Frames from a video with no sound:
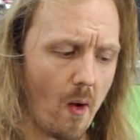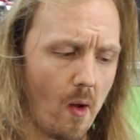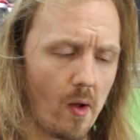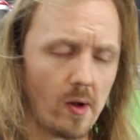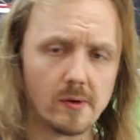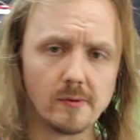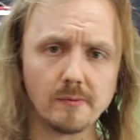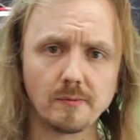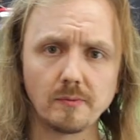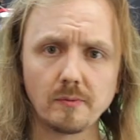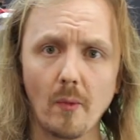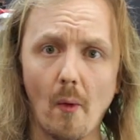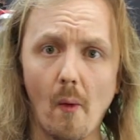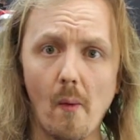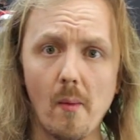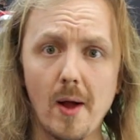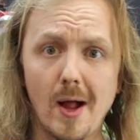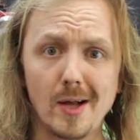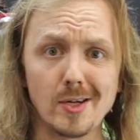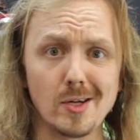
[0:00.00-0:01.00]
Oh,
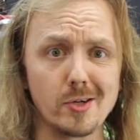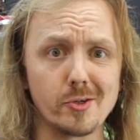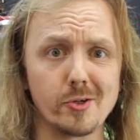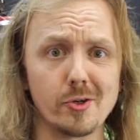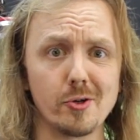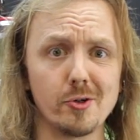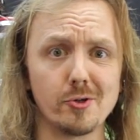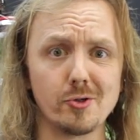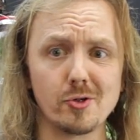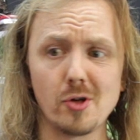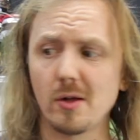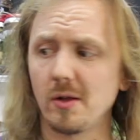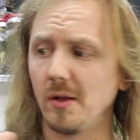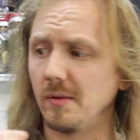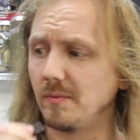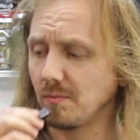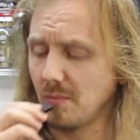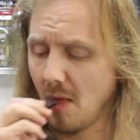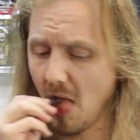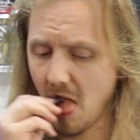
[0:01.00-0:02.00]
that's actually good chocolate.